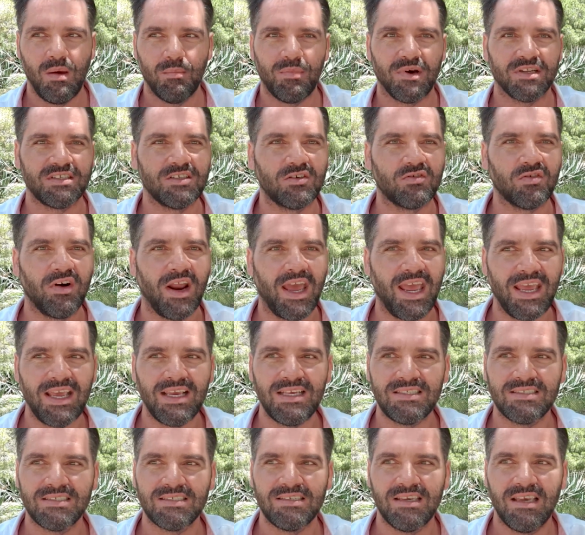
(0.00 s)
But
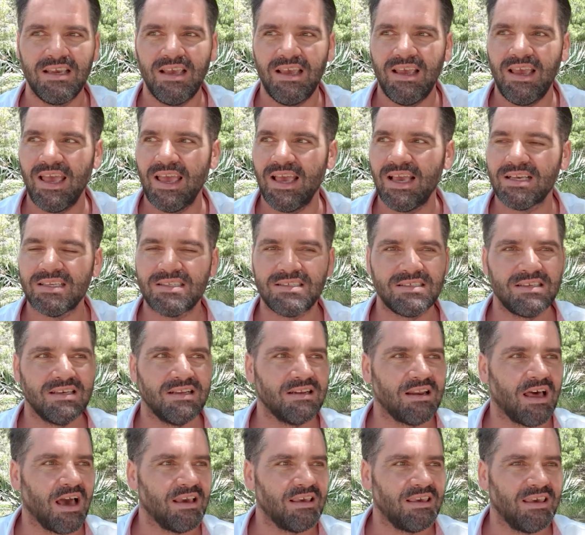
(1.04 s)
grace is
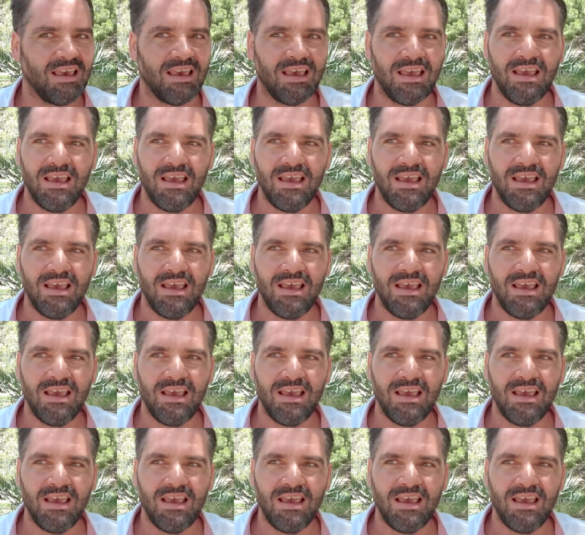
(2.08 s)
like